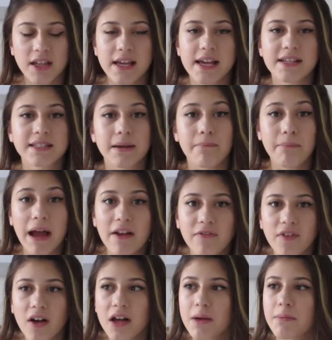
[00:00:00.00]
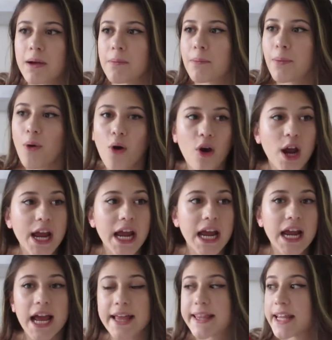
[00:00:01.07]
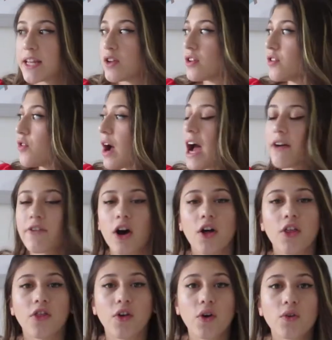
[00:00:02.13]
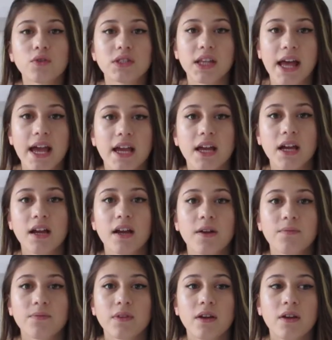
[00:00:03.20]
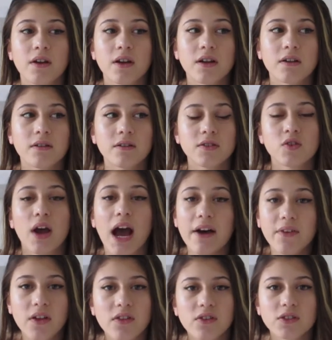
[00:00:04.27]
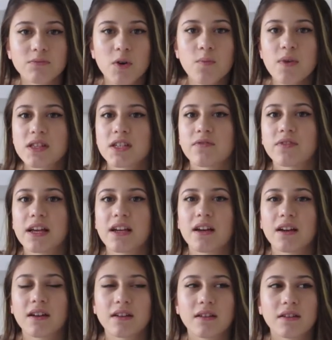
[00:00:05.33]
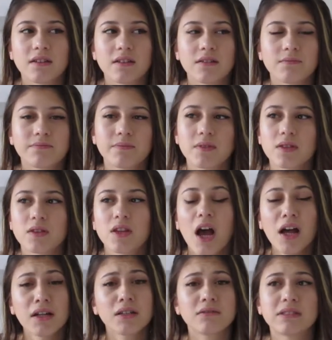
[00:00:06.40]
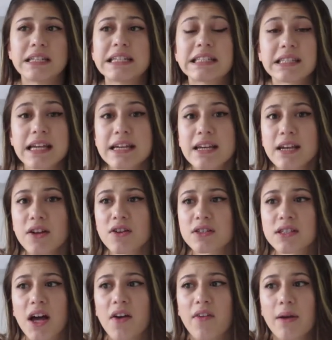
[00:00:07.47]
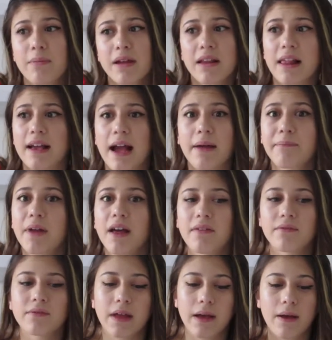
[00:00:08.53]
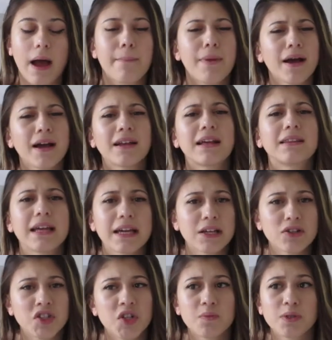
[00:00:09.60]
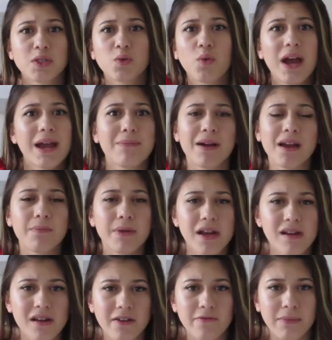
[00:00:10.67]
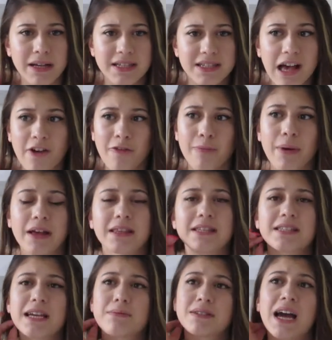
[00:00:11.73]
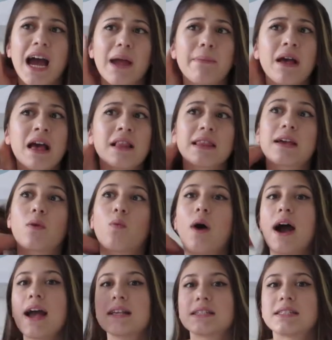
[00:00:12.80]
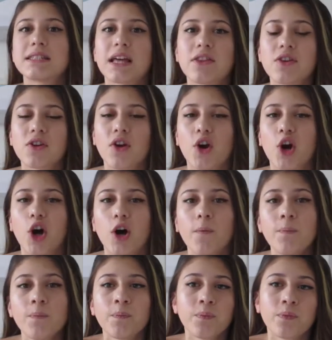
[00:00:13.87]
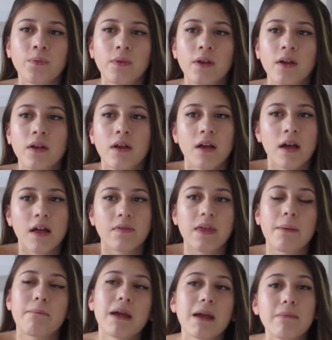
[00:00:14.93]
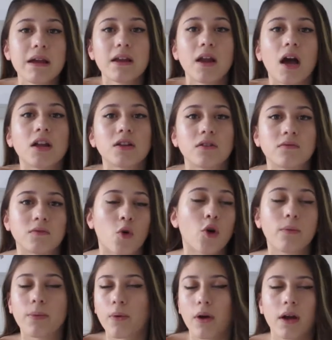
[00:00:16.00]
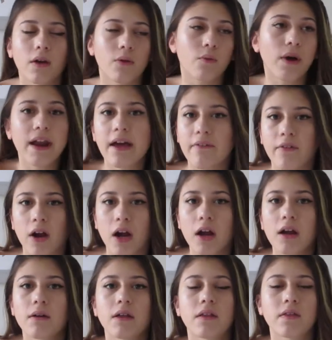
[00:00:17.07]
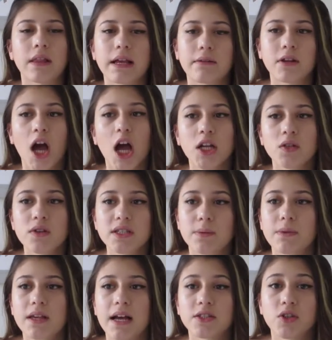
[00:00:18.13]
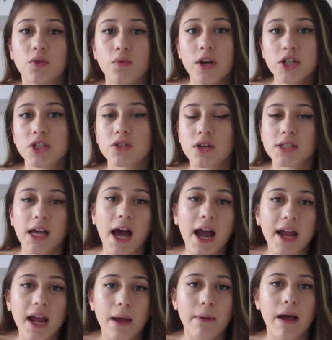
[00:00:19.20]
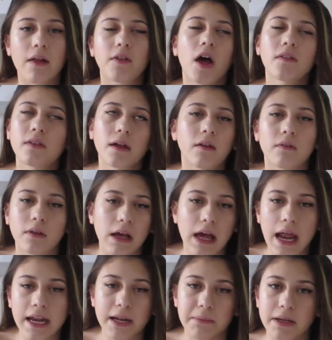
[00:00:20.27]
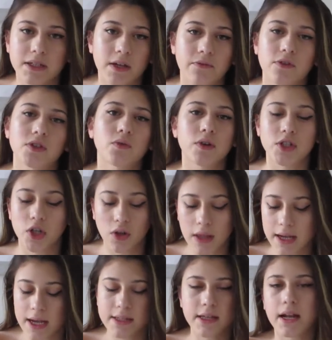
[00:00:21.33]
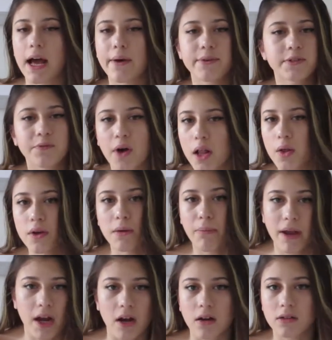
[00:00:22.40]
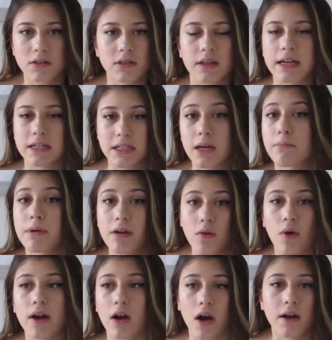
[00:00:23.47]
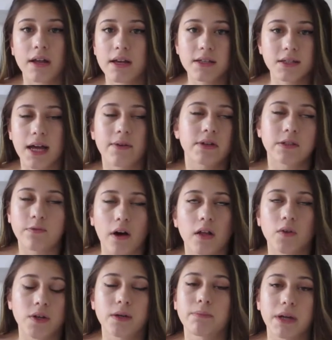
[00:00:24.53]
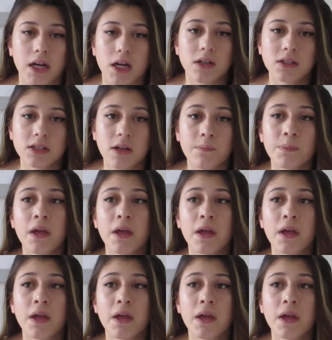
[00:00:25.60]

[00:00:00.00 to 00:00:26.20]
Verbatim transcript: Like, is it my fault? Am I boring? And then you have all those like, you have all those moments of like, not disliking yourself. I mean, like I'm not I'm not gonna let YouTube sway my opinion of myself, but at the same time, like why is another girl that maybe not, or boy, or whatever, like not doing something as original as I am, not that any of my stuff was original, like I said, I was following peers. Like to be quite honest, I was following peers.